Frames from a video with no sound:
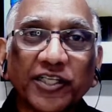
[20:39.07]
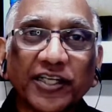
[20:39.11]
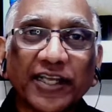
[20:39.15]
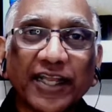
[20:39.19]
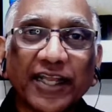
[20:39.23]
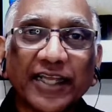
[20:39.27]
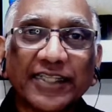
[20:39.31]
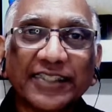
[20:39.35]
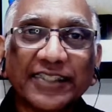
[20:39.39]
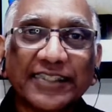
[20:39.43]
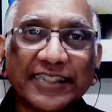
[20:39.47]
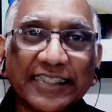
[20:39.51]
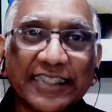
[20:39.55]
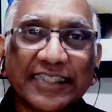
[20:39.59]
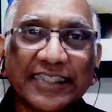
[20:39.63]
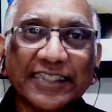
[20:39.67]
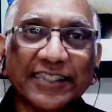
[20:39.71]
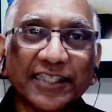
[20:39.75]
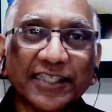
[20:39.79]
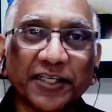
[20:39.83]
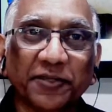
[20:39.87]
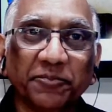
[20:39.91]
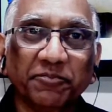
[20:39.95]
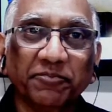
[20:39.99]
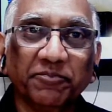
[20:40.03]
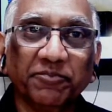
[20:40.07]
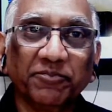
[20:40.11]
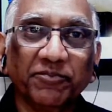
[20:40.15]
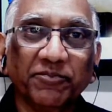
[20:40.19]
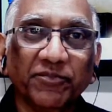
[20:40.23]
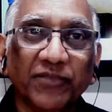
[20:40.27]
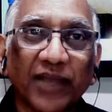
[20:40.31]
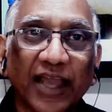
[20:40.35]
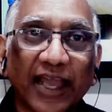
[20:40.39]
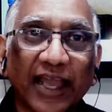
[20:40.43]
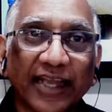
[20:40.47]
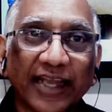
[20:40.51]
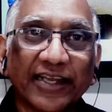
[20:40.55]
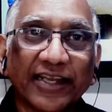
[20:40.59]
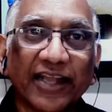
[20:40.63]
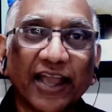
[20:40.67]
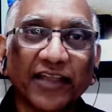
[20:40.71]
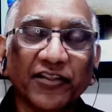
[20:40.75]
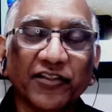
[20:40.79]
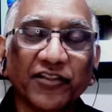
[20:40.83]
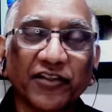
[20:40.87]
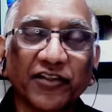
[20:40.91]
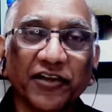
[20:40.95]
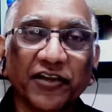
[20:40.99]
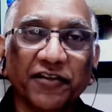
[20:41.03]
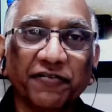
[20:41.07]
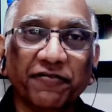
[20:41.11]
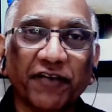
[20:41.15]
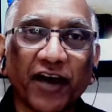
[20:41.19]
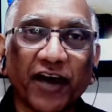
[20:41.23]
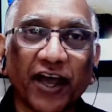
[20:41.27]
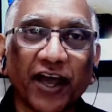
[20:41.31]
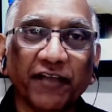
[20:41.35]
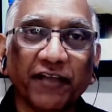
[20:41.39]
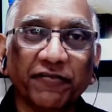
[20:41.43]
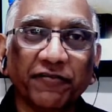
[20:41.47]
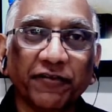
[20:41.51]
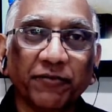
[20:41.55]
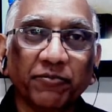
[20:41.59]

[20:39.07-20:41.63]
Lett sees him at 9:35.